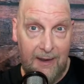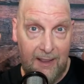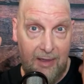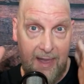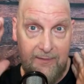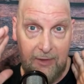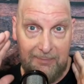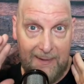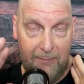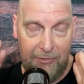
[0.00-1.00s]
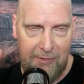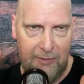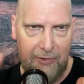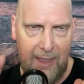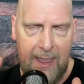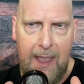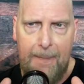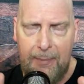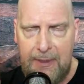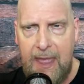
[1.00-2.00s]
I can't even explain what I'm trying to say.
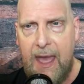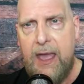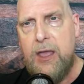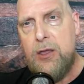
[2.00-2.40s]
But yeah,